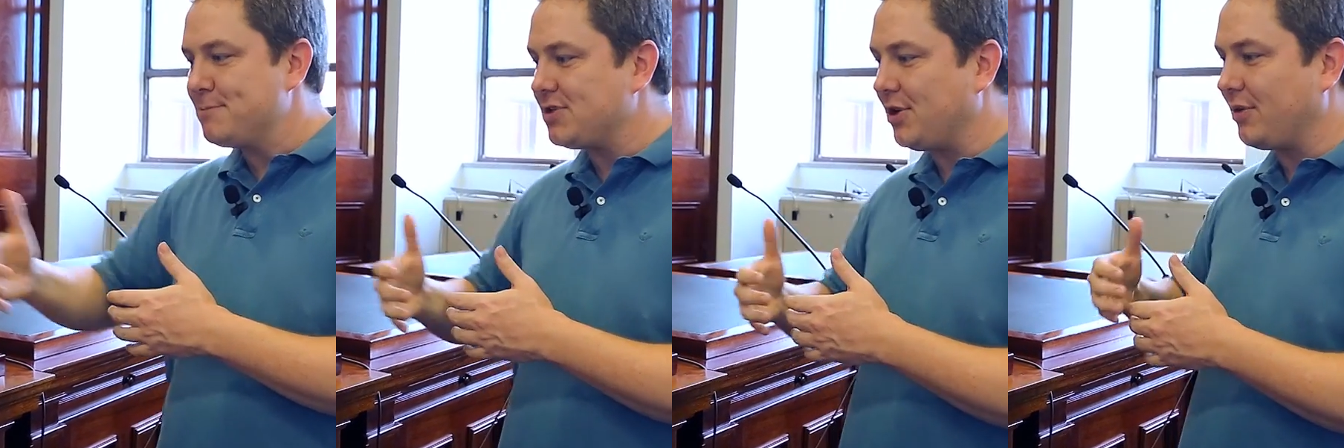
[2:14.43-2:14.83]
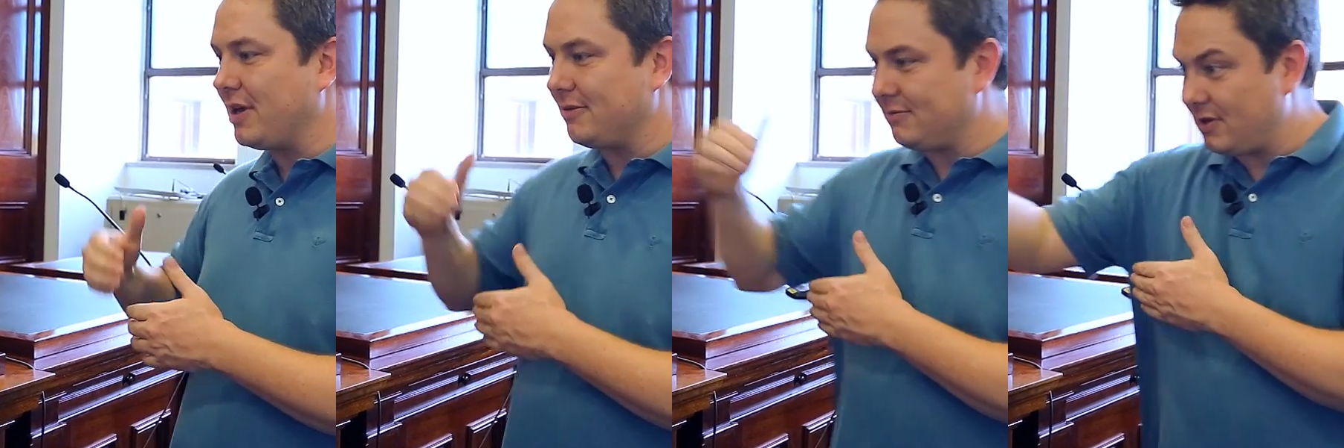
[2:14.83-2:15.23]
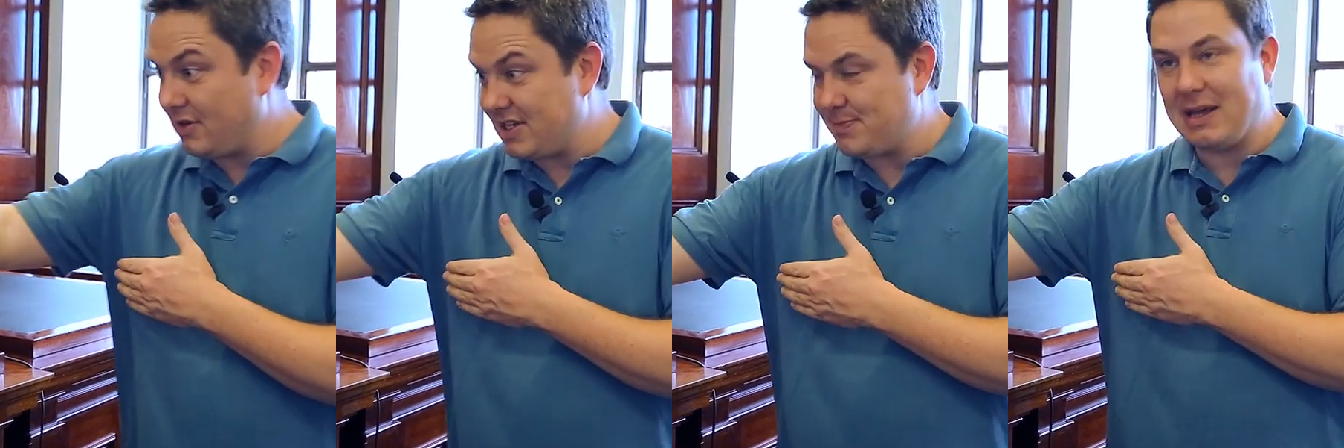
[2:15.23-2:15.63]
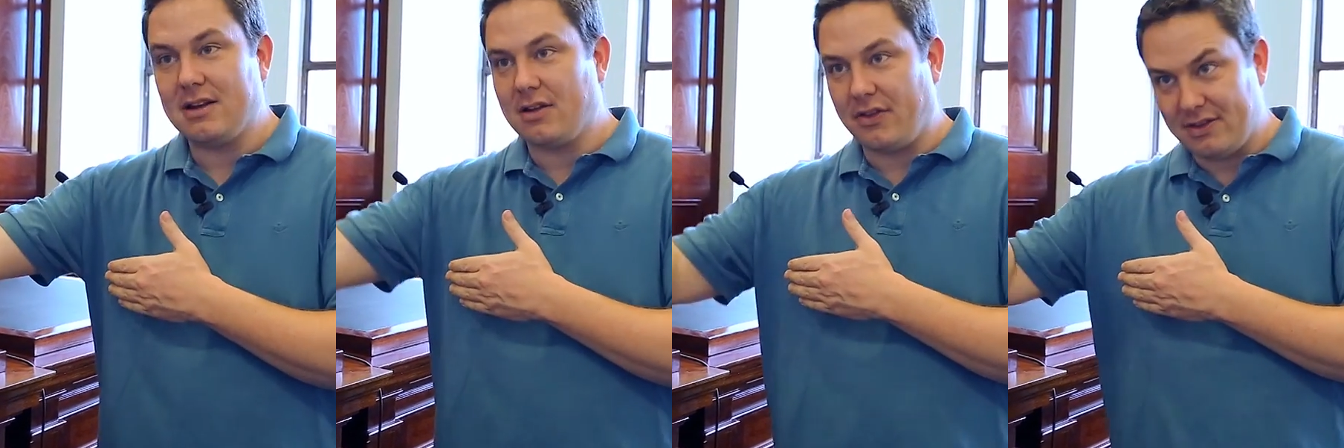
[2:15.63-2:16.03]
So they, they
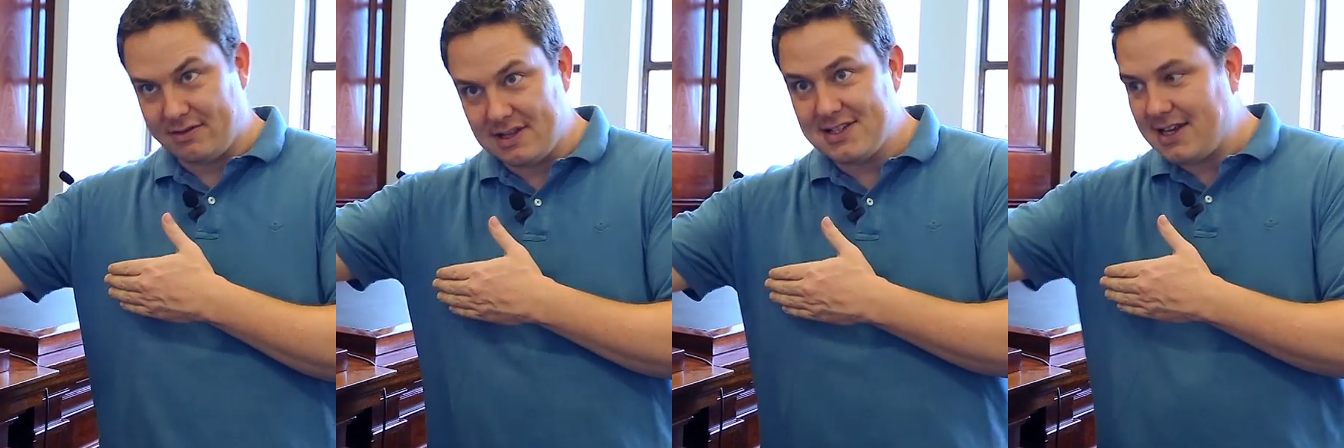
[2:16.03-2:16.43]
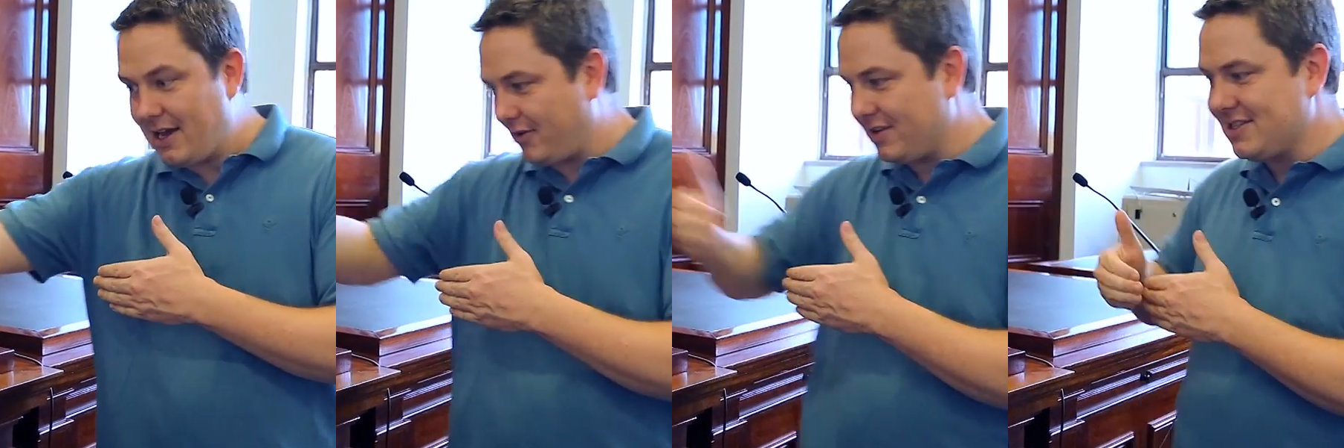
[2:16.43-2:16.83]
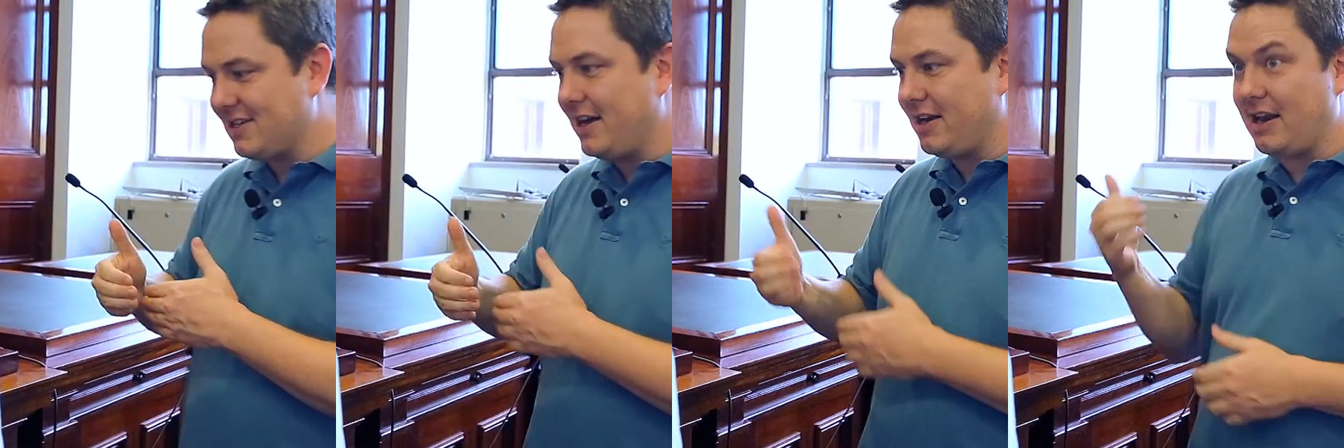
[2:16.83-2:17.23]
spend on this side or this side,